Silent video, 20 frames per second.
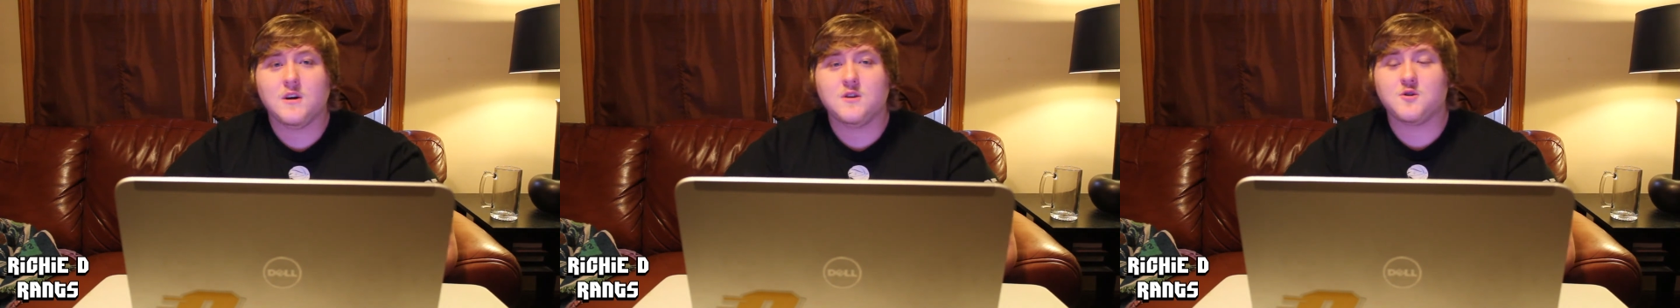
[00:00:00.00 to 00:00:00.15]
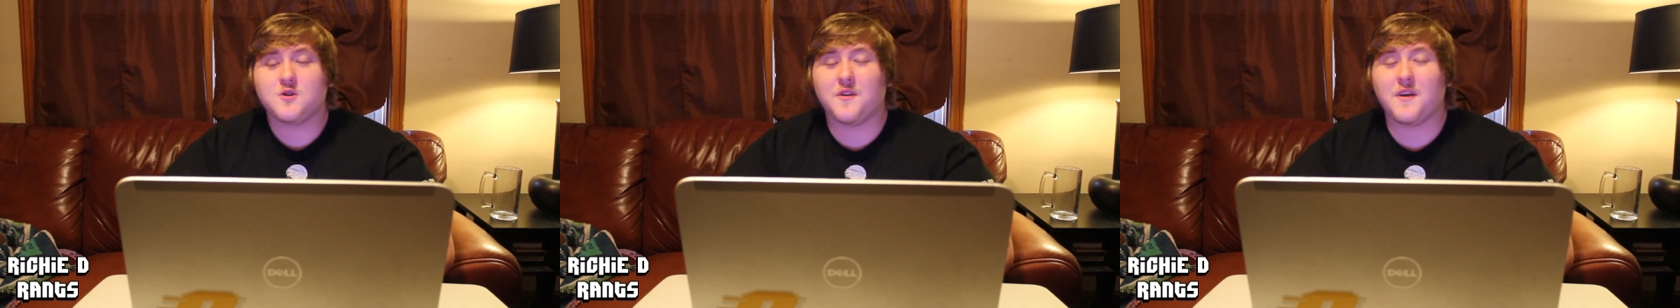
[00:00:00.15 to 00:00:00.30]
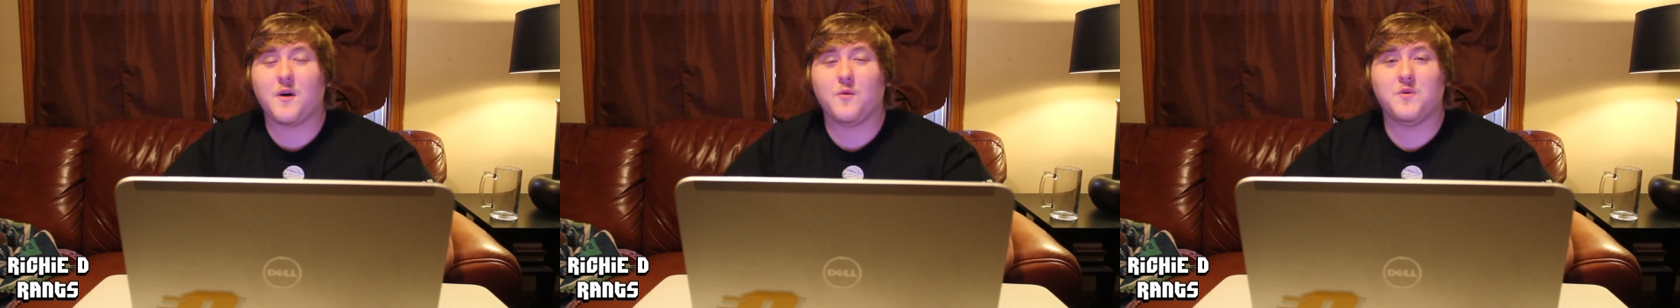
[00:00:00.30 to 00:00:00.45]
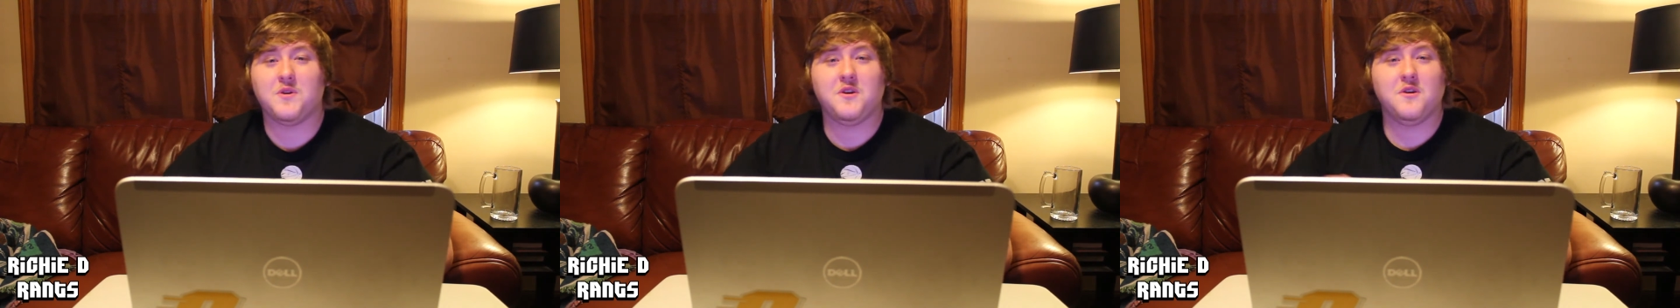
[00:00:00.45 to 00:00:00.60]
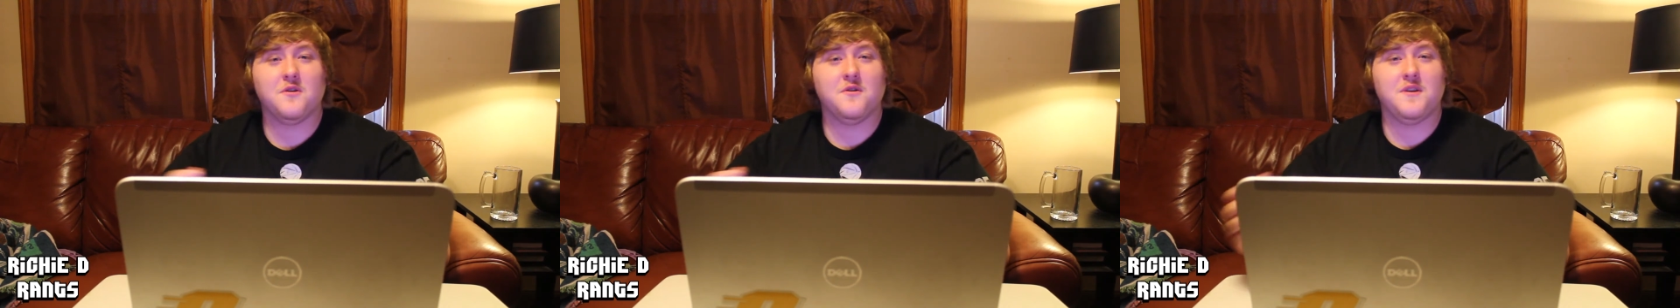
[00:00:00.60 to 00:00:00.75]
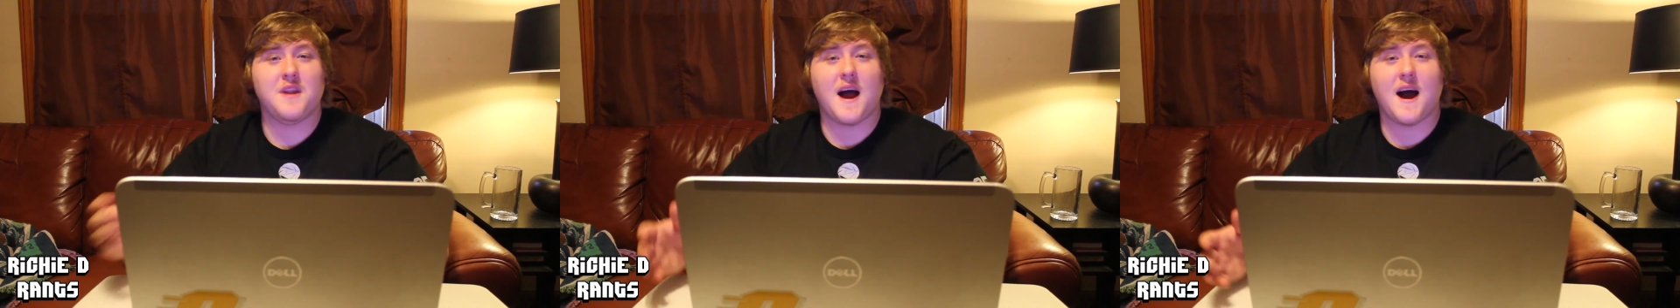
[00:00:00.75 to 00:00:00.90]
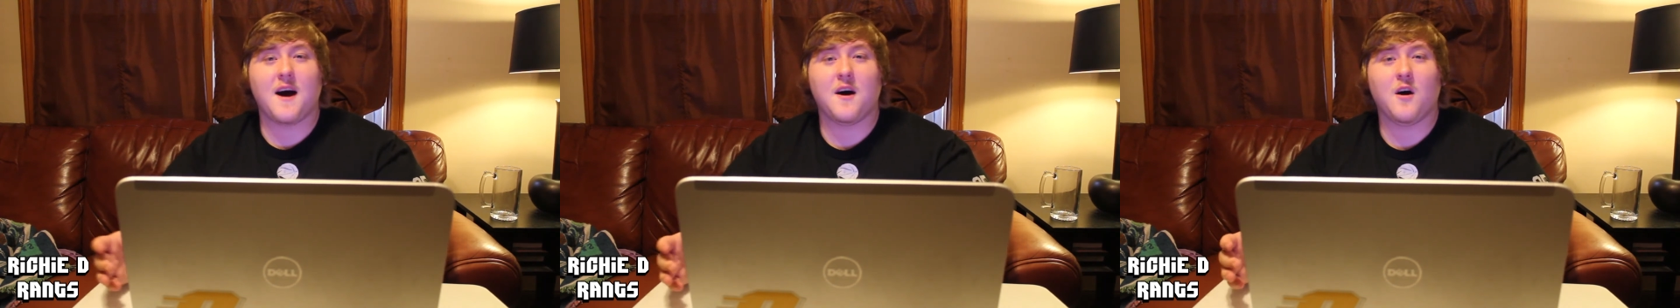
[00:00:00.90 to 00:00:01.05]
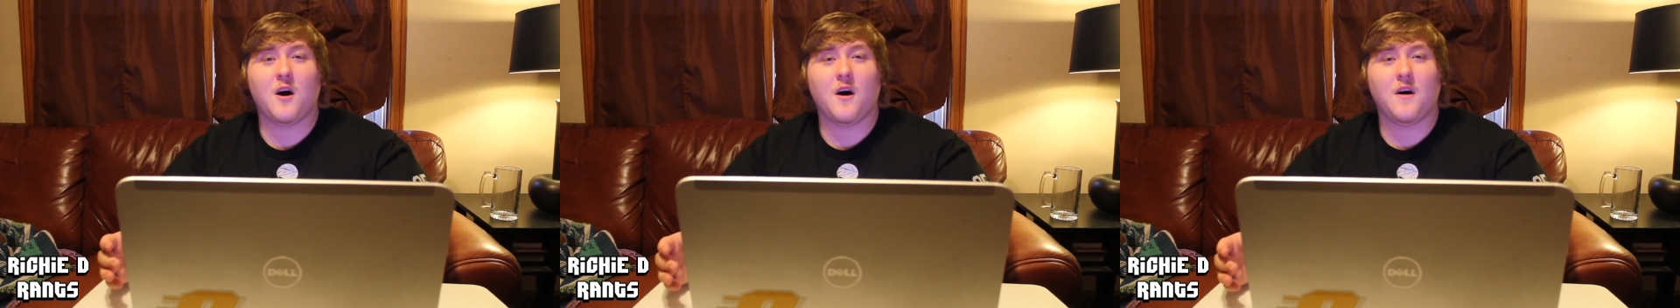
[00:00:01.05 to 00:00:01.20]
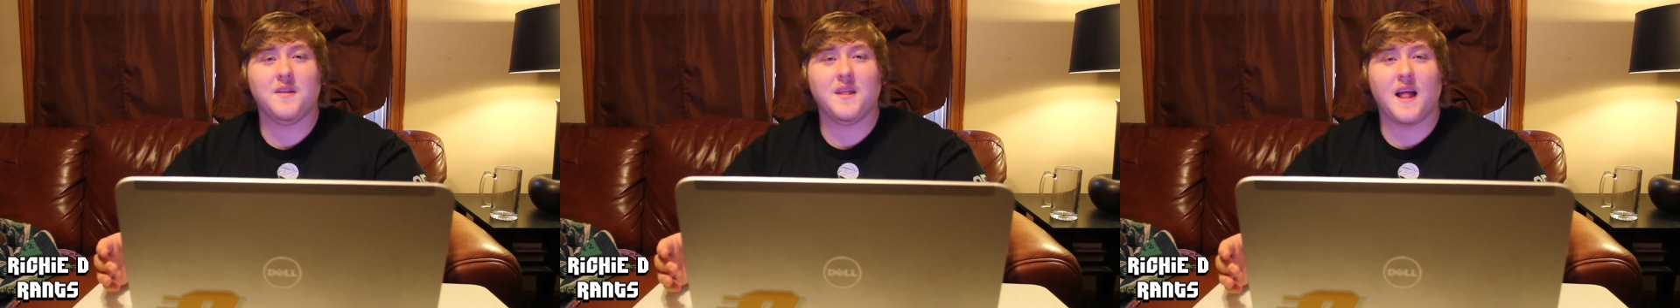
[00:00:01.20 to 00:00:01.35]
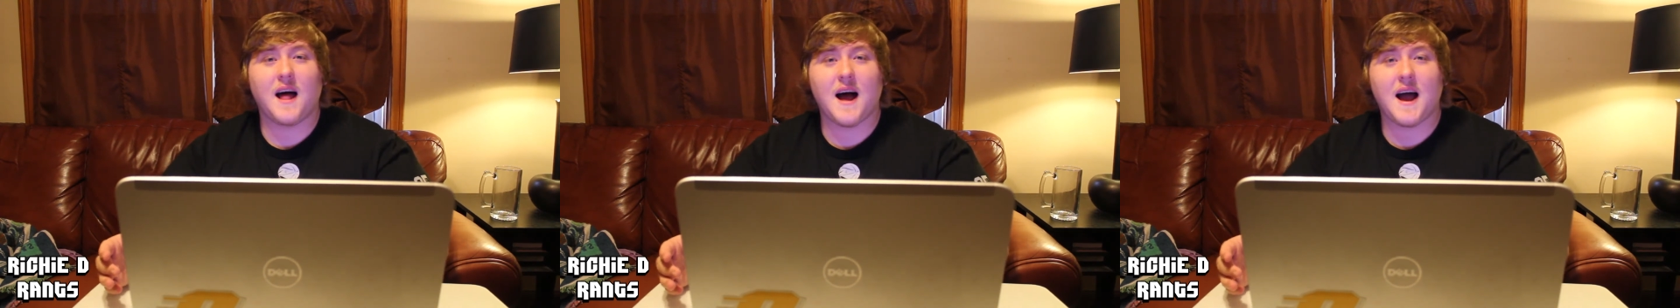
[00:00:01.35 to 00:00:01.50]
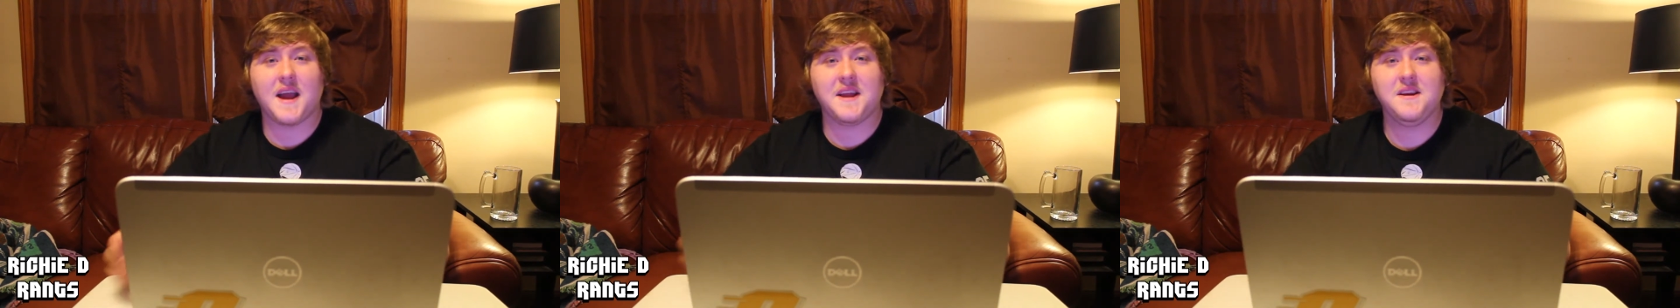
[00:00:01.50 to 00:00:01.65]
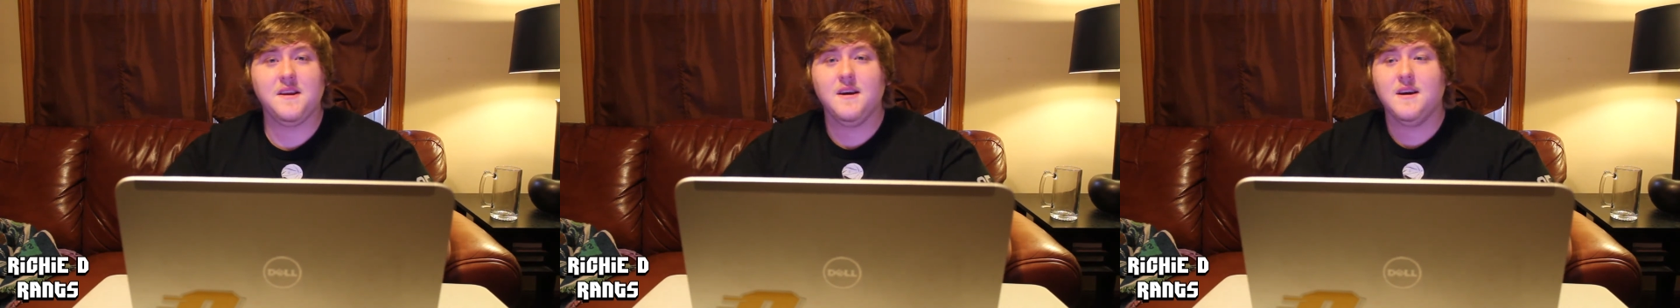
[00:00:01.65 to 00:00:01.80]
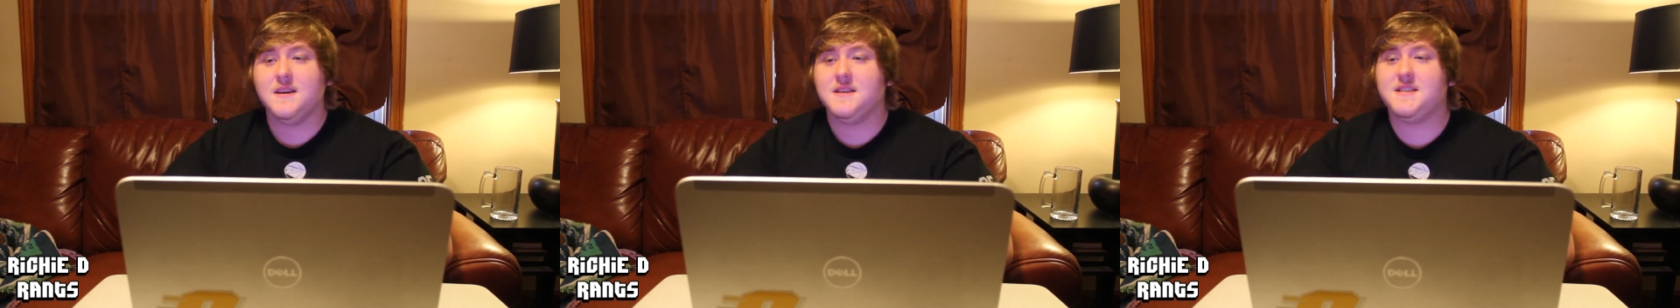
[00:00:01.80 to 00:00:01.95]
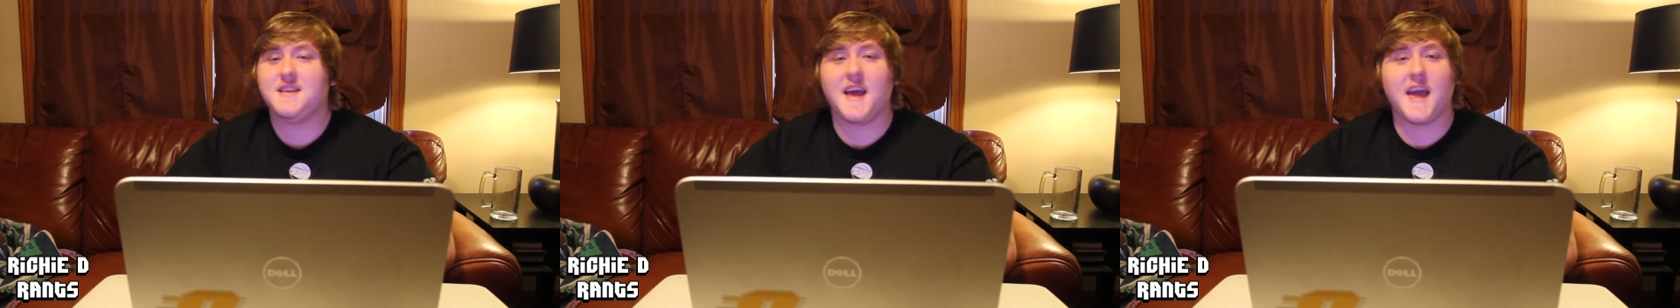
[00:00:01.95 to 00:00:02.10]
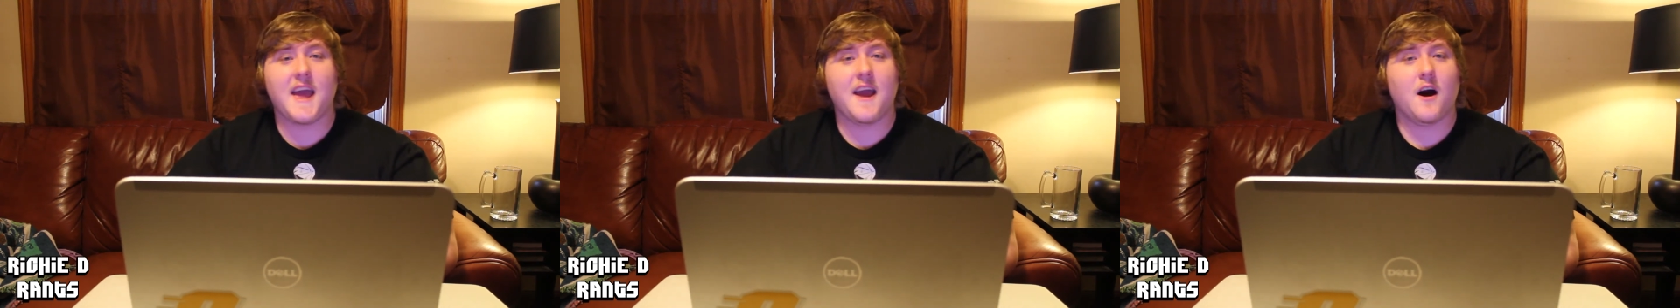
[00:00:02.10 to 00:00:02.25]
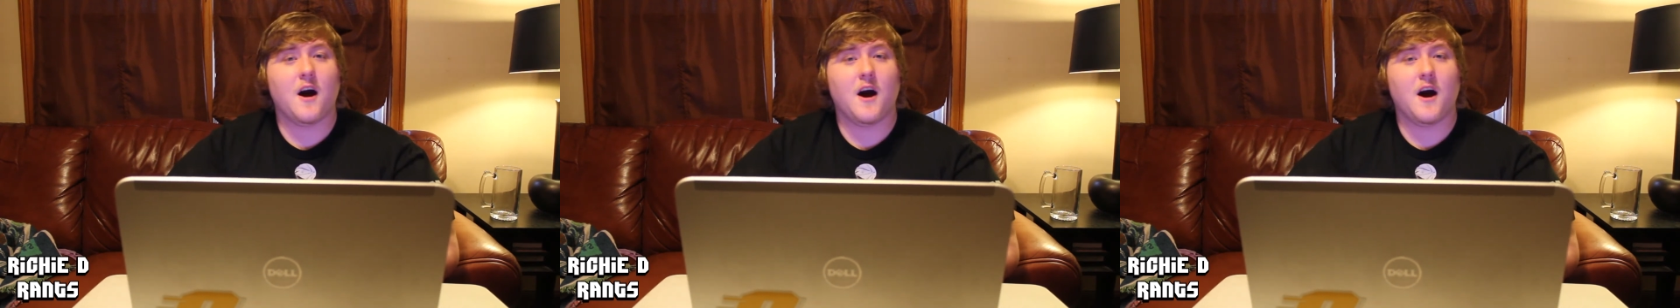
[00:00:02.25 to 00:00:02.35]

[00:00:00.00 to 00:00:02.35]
so that when you're not online, say